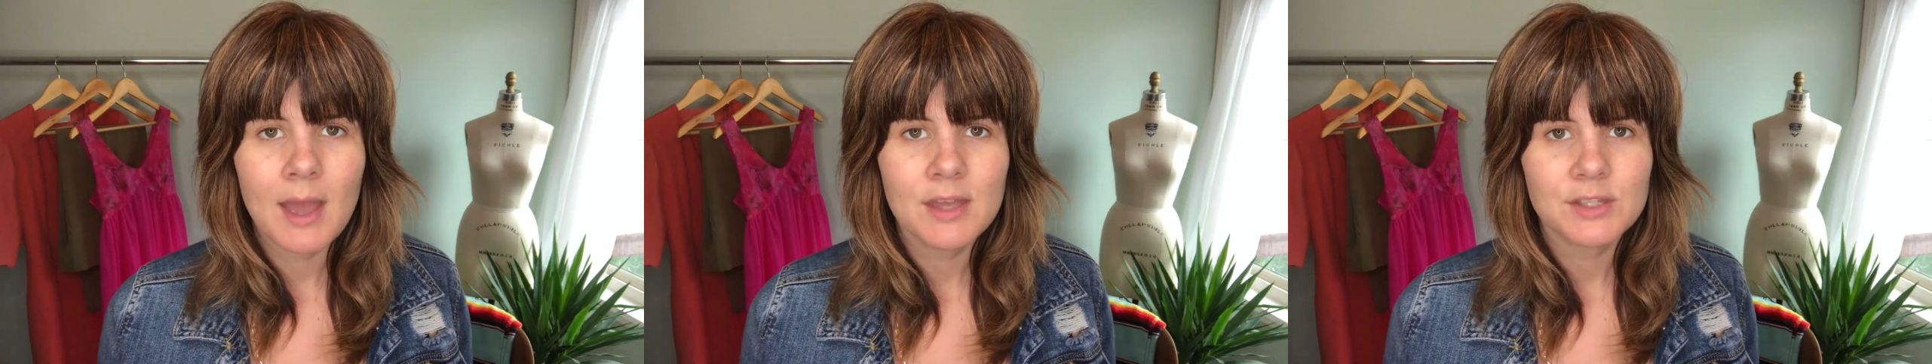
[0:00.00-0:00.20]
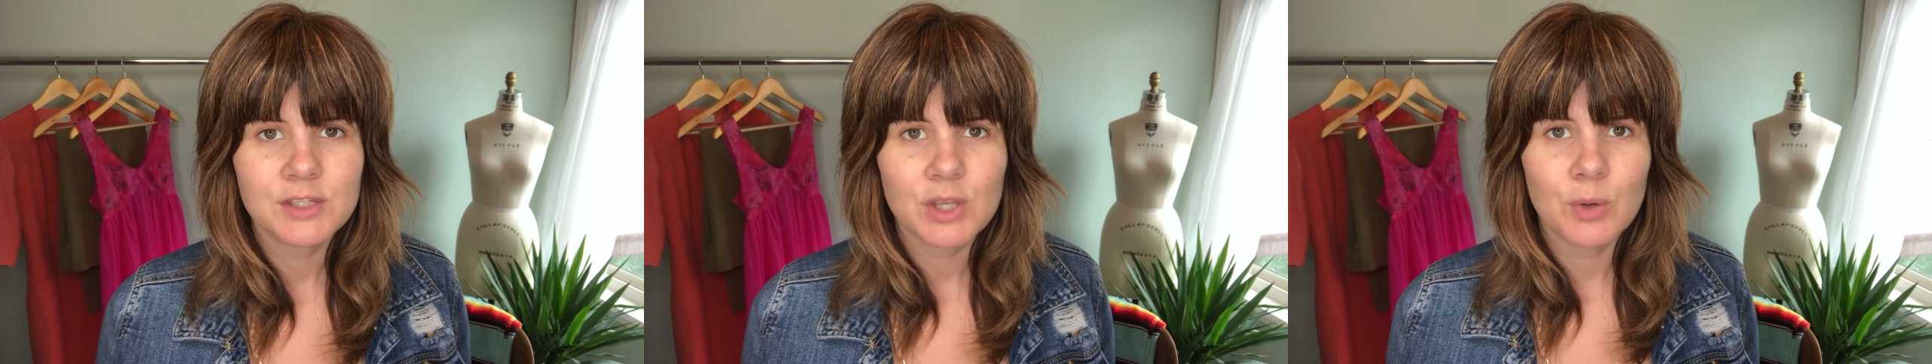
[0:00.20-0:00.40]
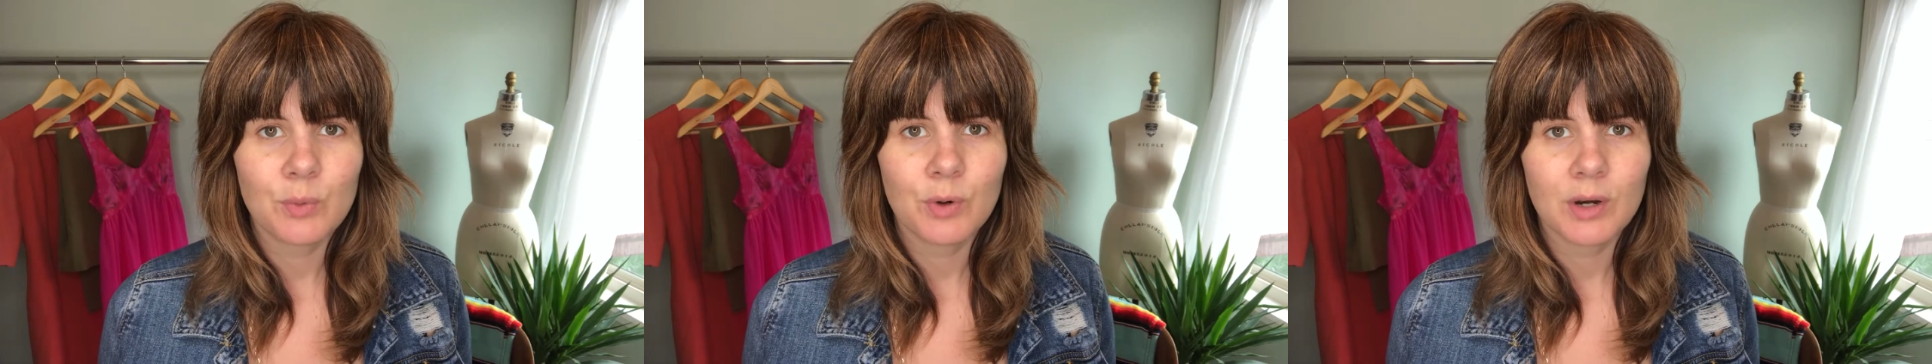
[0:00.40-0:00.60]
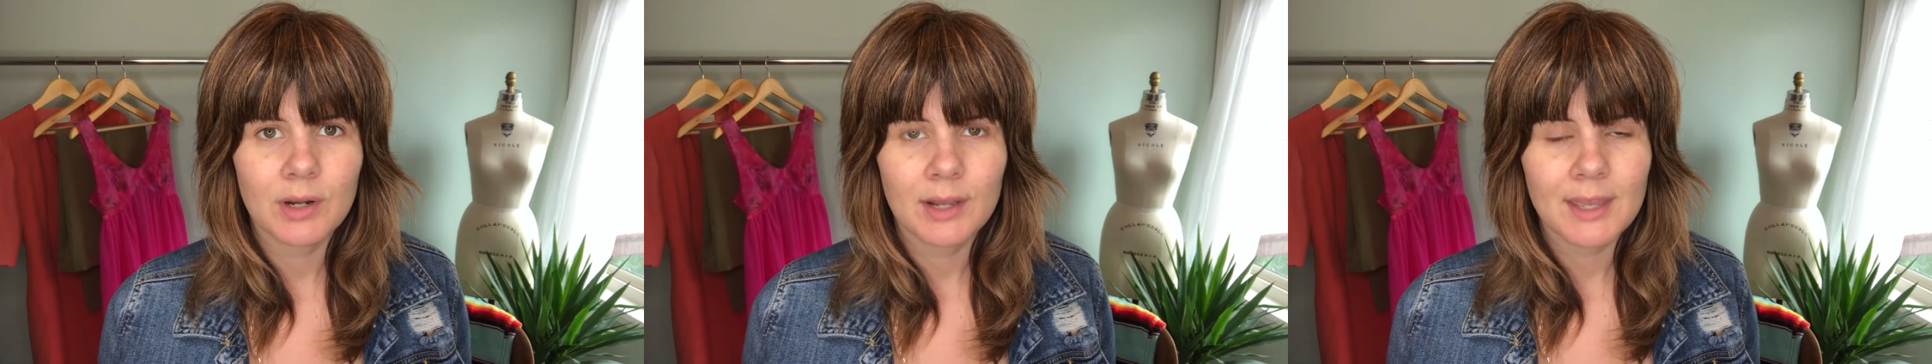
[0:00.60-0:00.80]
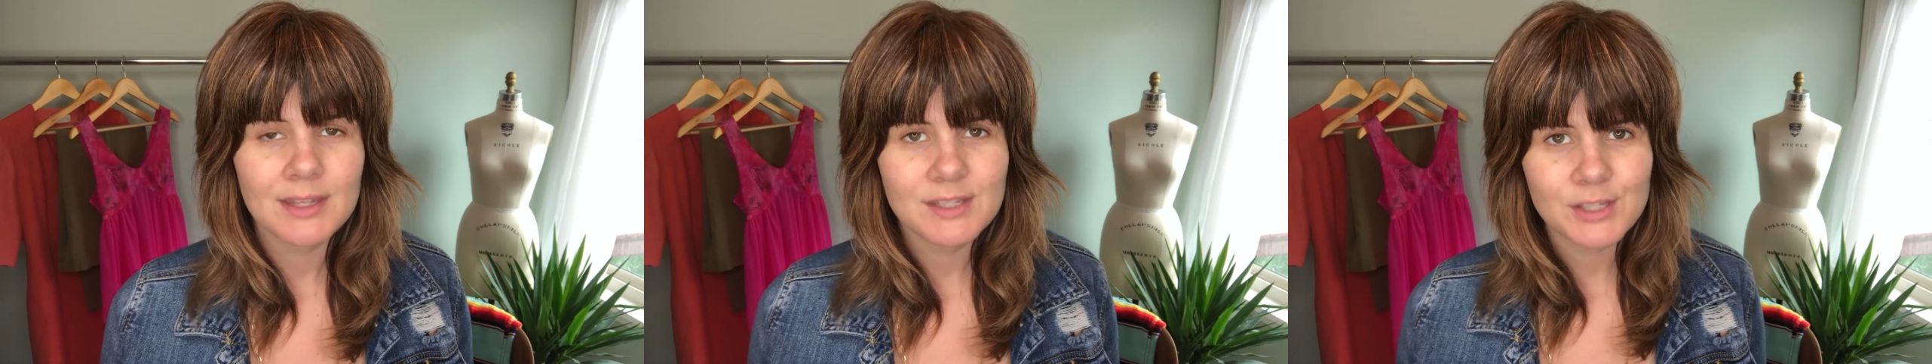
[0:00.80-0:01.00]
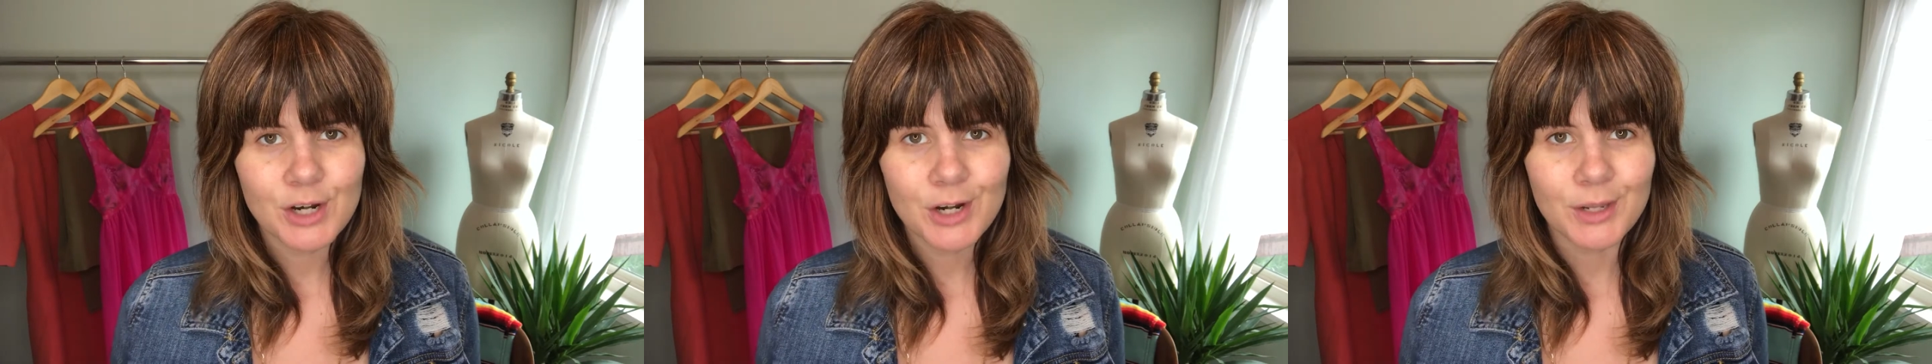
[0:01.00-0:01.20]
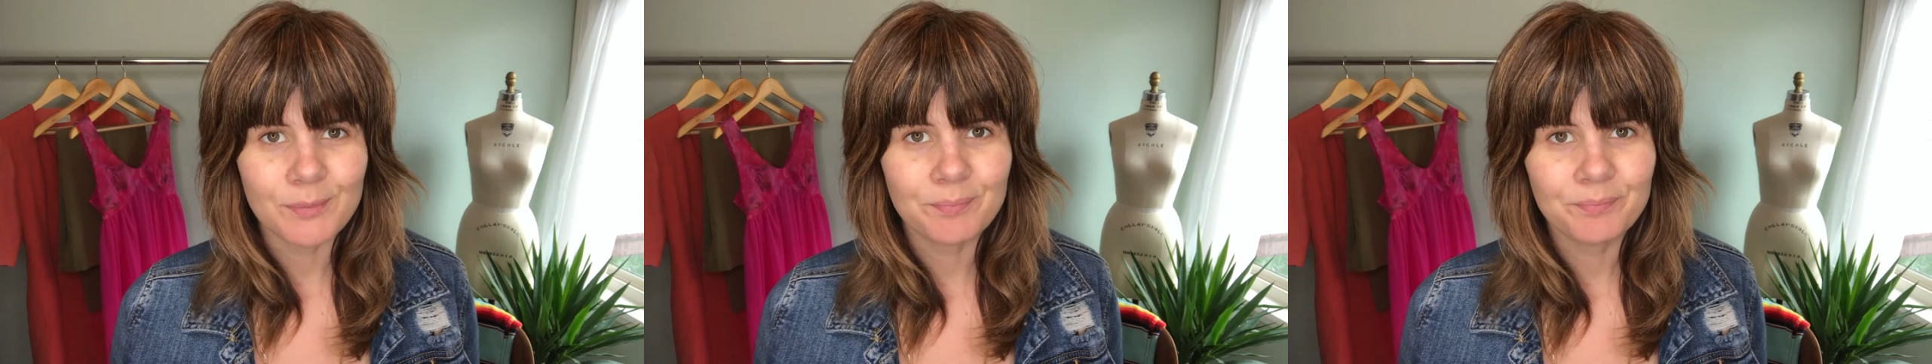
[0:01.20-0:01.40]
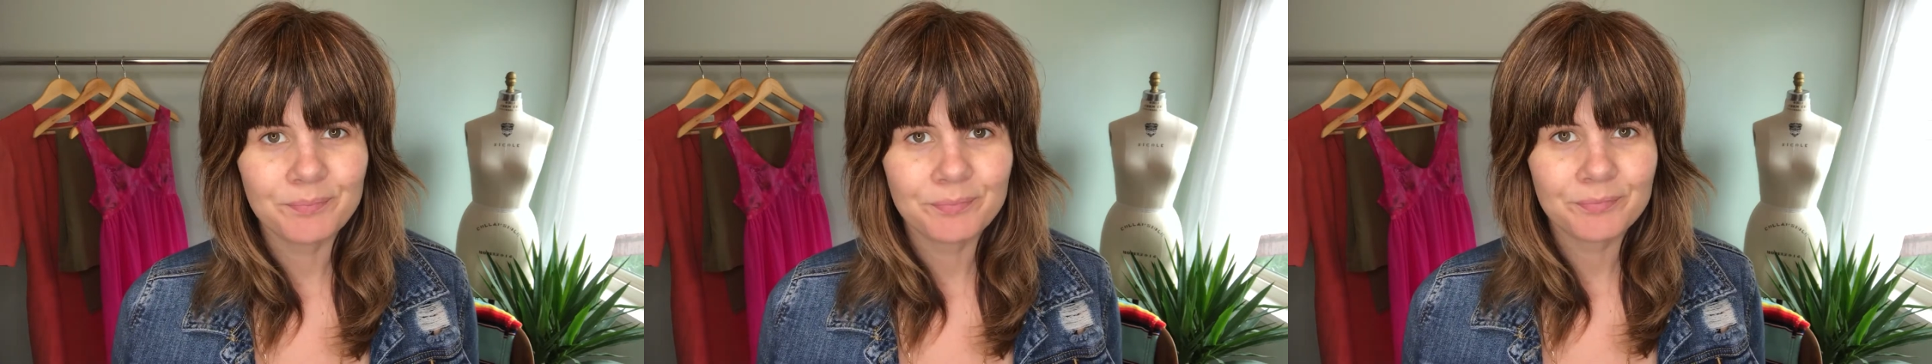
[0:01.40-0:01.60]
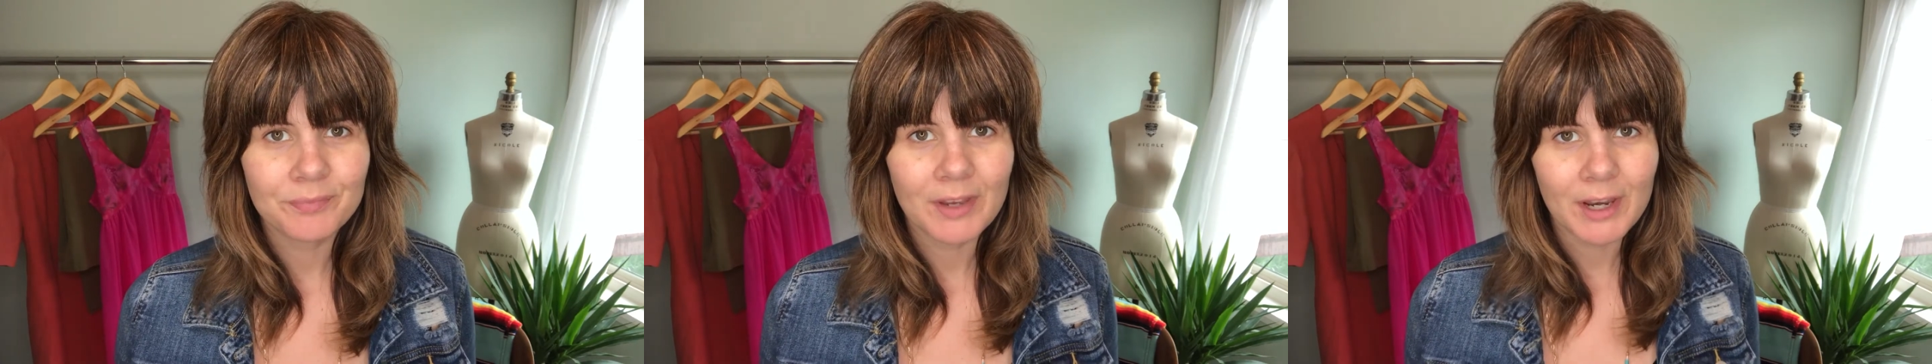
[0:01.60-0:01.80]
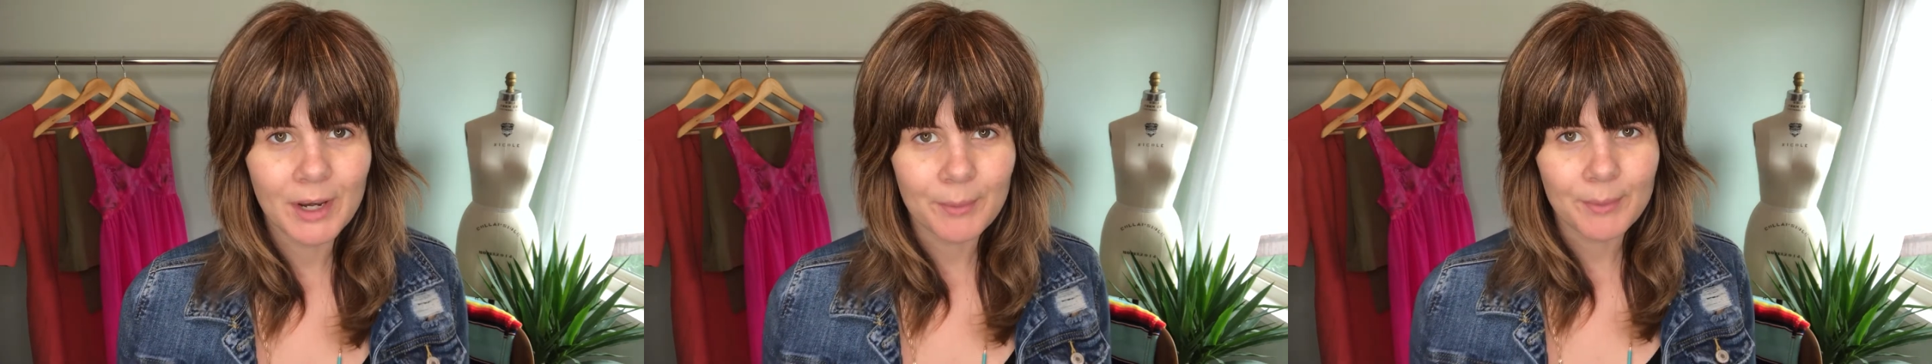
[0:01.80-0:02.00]
so we're going to get started.
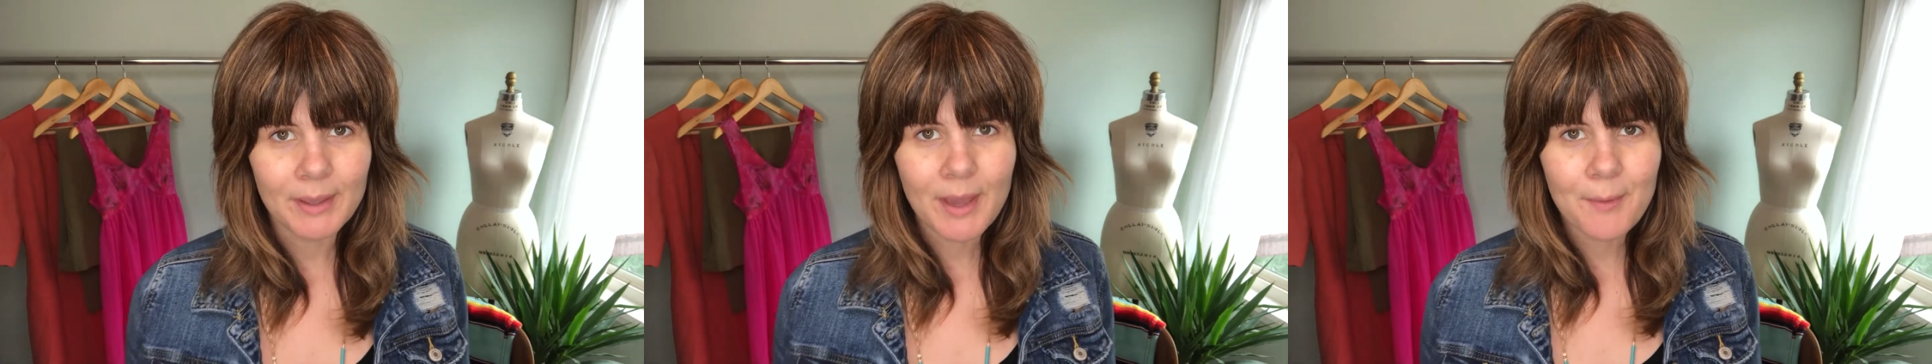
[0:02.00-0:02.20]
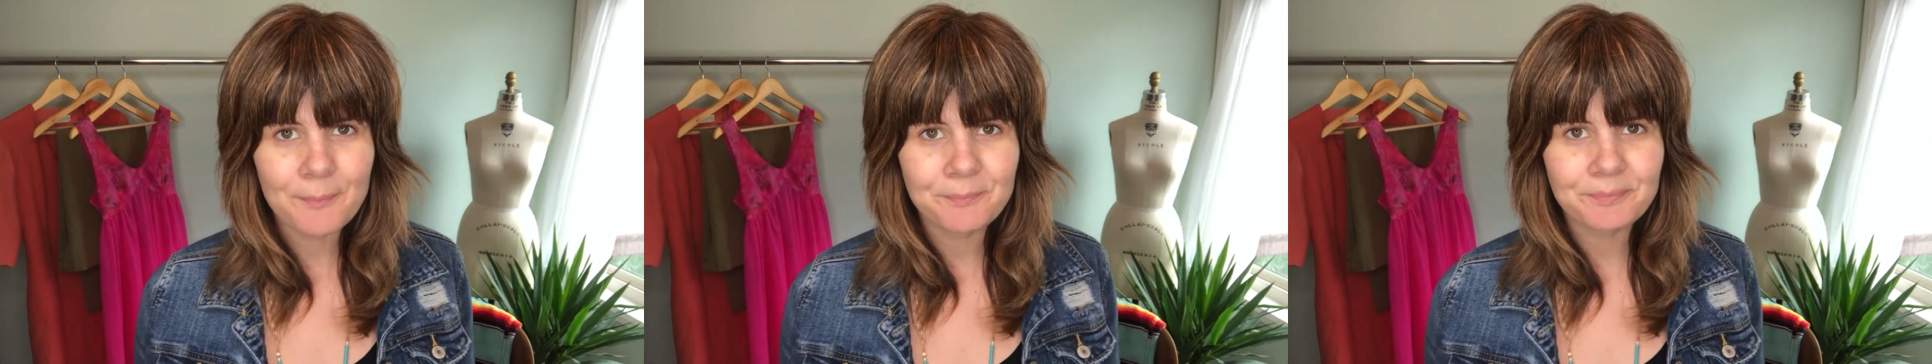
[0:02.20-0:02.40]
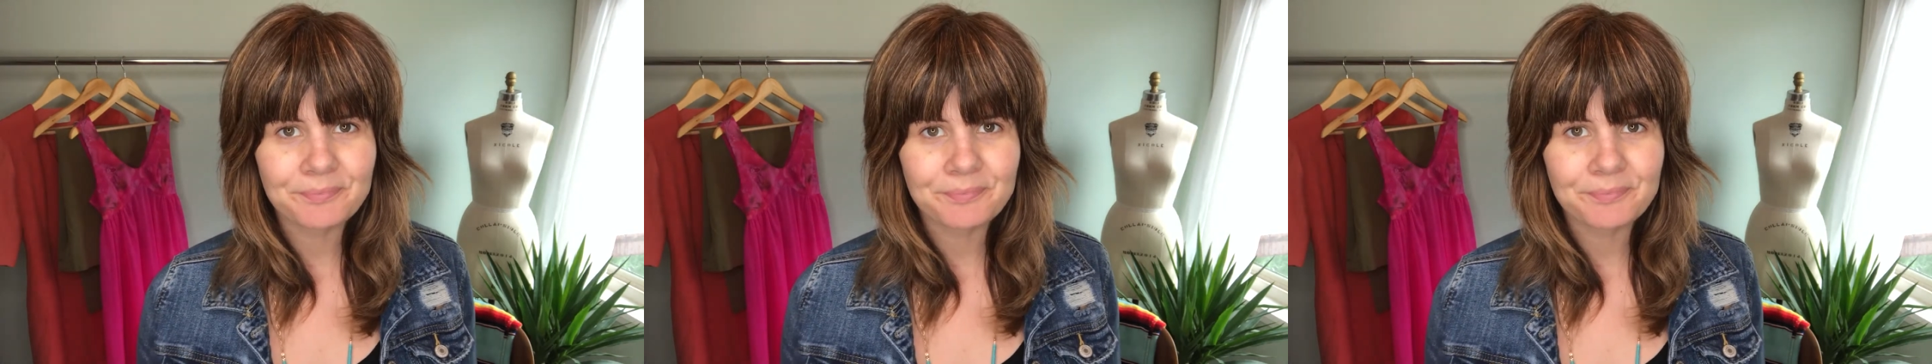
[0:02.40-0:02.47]
Here we go.